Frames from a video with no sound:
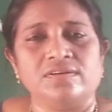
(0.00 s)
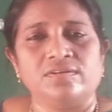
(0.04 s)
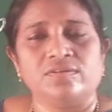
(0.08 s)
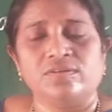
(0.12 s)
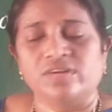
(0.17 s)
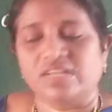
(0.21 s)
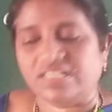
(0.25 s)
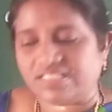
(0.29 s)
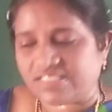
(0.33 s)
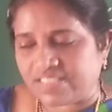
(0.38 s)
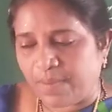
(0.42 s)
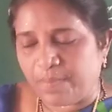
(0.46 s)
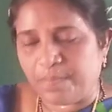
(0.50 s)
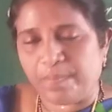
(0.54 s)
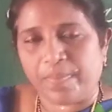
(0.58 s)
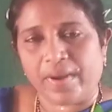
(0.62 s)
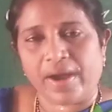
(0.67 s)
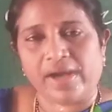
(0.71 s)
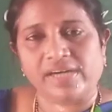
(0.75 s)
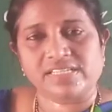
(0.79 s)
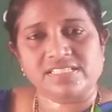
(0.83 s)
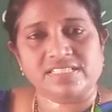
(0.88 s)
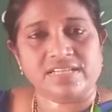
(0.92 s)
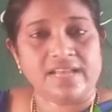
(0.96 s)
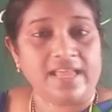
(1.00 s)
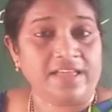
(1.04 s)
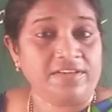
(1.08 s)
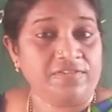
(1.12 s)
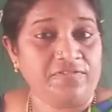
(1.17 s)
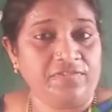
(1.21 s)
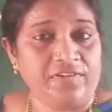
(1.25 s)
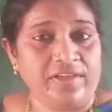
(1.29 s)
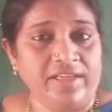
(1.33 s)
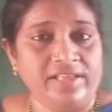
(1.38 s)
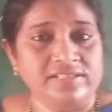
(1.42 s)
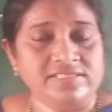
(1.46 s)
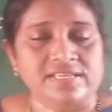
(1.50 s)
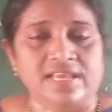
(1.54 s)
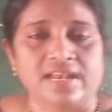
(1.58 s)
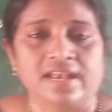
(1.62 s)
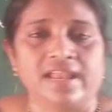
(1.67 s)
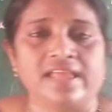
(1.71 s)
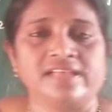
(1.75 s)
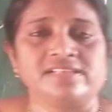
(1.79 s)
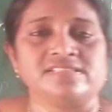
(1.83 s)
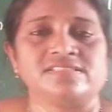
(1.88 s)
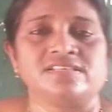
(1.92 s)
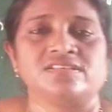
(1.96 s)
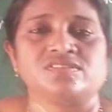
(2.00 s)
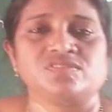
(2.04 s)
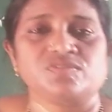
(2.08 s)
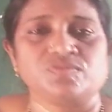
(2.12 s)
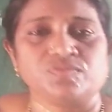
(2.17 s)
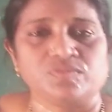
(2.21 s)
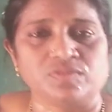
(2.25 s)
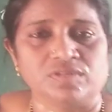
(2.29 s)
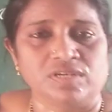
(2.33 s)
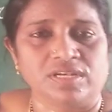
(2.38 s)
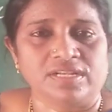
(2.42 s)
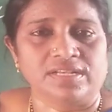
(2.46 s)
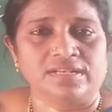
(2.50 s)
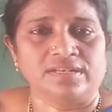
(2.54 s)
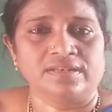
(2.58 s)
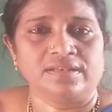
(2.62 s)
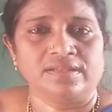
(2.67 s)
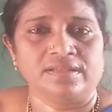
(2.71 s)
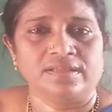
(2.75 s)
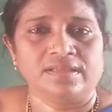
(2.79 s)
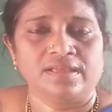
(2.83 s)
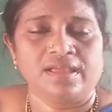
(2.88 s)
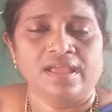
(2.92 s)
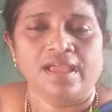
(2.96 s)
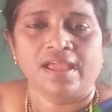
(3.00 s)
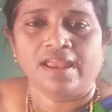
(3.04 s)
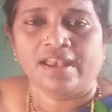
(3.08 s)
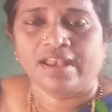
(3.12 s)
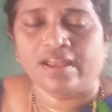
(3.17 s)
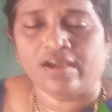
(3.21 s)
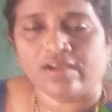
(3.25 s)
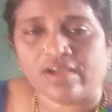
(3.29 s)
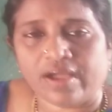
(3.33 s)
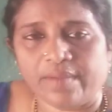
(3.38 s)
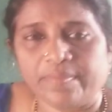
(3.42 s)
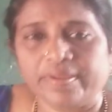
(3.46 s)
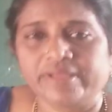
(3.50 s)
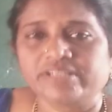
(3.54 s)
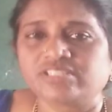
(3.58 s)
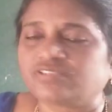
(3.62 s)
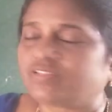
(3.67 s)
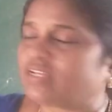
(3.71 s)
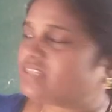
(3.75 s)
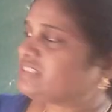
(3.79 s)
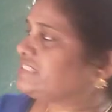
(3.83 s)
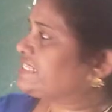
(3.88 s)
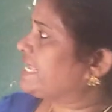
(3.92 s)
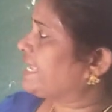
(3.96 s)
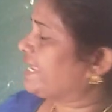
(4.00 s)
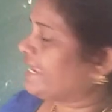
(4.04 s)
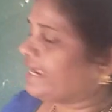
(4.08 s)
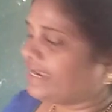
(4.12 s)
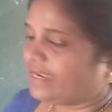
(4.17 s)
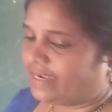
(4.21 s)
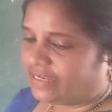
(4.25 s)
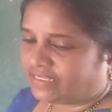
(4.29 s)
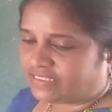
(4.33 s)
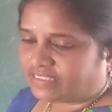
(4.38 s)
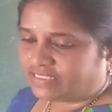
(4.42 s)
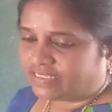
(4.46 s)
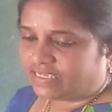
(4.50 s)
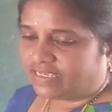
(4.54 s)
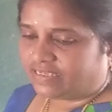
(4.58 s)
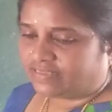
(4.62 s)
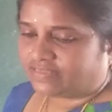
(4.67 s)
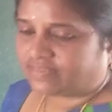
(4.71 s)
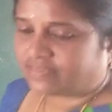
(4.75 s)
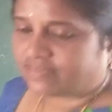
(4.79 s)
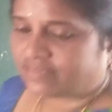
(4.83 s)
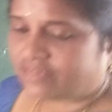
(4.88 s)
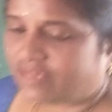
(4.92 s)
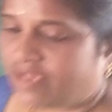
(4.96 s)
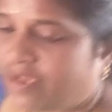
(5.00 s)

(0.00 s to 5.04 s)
Only some parts like face and legs are swollen. Now coming to the second disease,